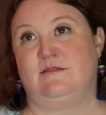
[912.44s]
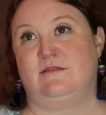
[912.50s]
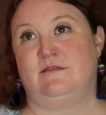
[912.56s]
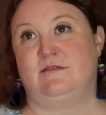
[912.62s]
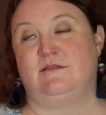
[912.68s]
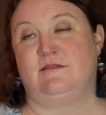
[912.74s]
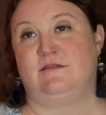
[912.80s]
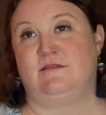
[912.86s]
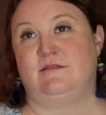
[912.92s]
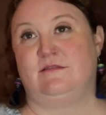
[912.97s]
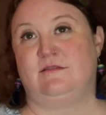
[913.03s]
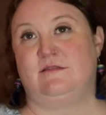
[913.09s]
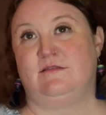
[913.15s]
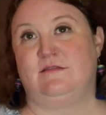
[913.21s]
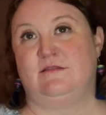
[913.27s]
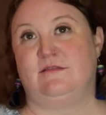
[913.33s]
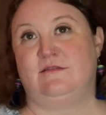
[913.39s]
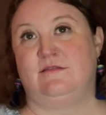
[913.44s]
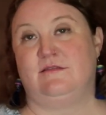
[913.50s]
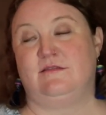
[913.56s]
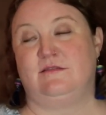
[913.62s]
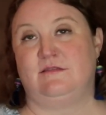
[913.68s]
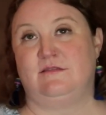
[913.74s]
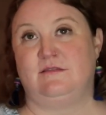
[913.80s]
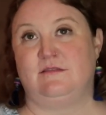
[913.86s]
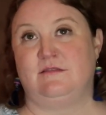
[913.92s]

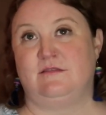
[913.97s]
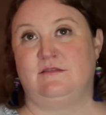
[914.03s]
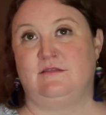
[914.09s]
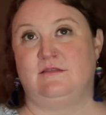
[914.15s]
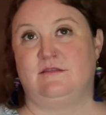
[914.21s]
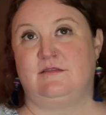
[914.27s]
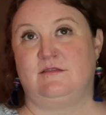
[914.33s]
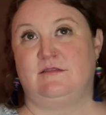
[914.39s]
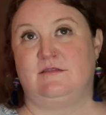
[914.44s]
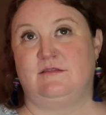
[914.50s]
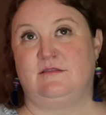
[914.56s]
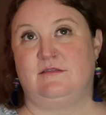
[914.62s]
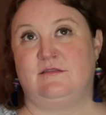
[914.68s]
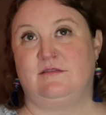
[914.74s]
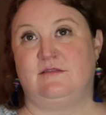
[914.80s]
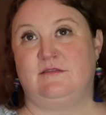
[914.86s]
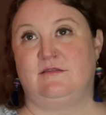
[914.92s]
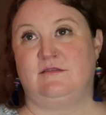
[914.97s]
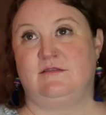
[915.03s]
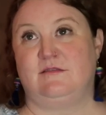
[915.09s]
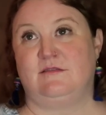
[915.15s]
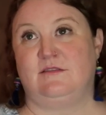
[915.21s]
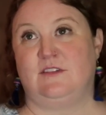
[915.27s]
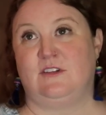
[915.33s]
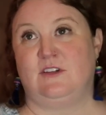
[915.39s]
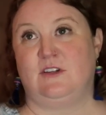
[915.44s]

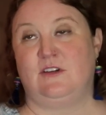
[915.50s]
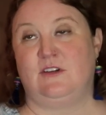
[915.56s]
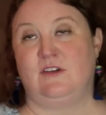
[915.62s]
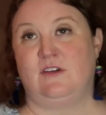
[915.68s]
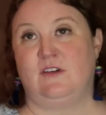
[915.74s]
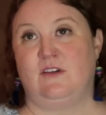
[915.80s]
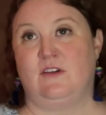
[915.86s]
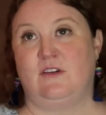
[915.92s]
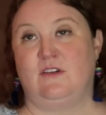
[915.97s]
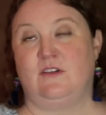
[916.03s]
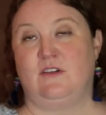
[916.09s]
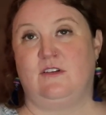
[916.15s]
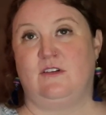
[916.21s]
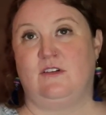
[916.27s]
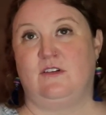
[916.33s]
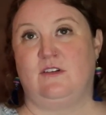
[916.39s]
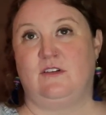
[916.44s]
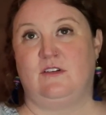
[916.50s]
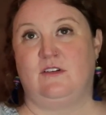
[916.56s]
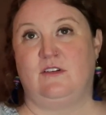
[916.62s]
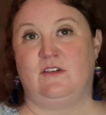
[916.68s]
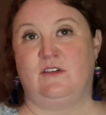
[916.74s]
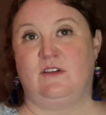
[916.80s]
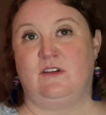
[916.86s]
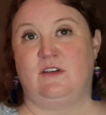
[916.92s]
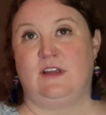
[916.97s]

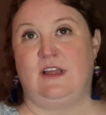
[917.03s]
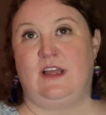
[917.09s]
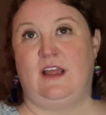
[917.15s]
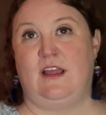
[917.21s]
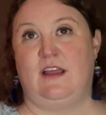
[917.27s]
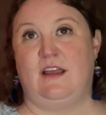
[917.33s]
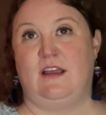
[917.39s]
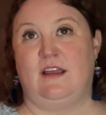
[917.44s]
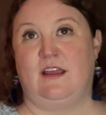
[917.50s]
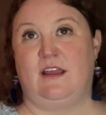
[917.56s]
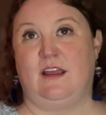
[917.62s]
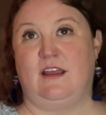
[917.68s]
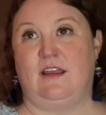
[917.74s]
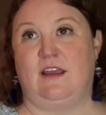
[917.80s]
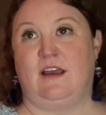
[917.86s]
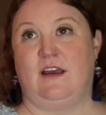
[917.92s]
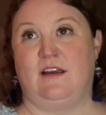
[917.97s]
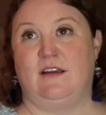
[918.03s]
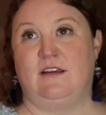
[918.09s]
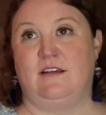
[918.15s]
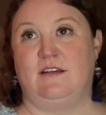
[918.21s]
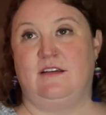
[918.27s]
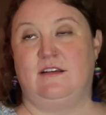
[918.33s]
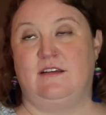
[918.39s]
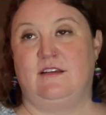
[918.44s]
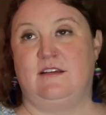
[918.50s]

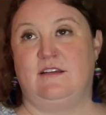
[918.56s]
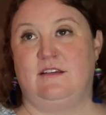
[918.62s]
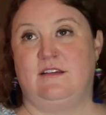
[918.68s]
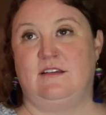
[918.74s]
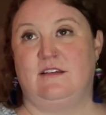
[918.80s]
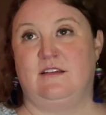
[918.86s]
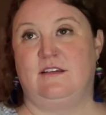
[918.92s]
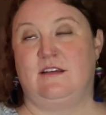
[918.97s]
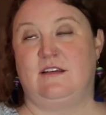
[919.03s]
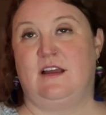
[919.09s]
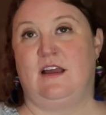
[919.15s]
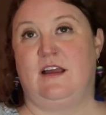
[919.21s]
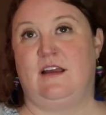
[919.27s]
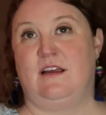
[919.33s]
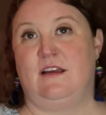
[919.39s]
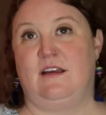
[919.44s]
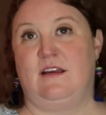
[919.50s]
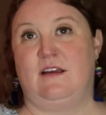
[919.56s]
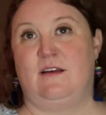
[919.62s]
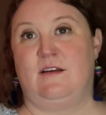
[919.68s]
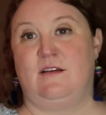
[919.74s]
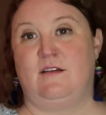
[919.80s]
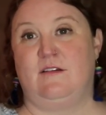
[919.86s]
(silent)